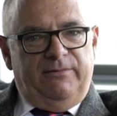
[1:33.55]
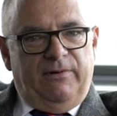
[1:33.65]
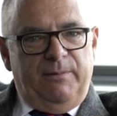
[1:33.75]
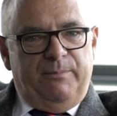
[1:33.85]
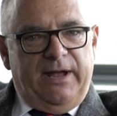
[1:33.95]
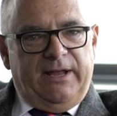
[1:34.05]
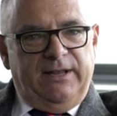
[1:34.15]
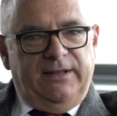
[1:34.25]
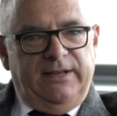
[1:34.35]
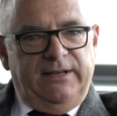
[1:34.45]
right back
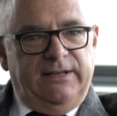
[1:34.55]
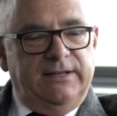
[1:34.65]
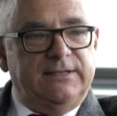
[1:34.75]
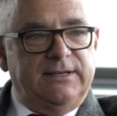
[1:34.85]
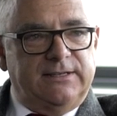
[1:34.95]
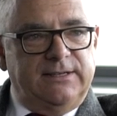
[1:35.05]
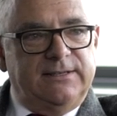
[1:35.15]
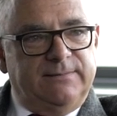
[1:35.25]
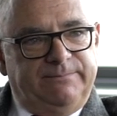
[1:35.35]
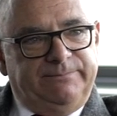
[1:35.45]
in the in the sixties.